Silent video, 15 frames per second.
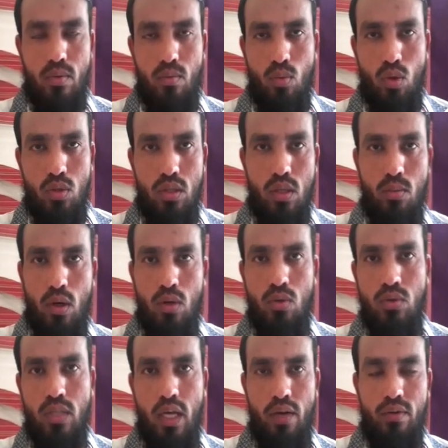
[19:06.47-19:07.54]
both the
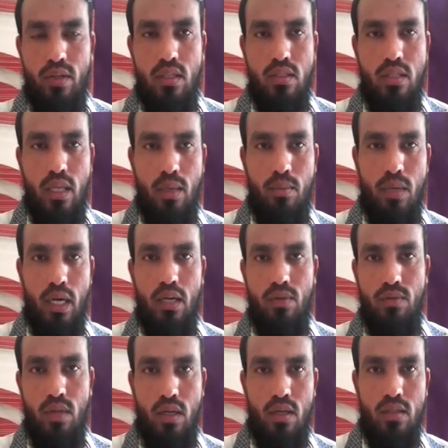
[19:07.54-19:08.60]
balloons having the same kind
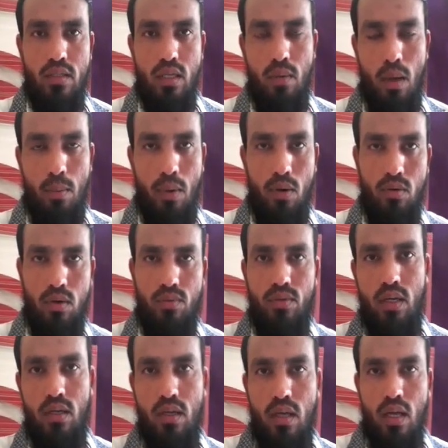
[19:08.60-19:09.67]
of the same amount of
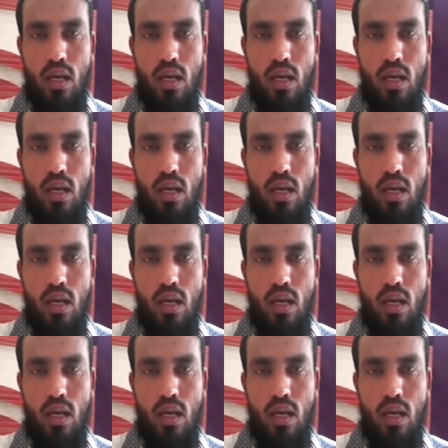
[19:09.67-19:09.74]
the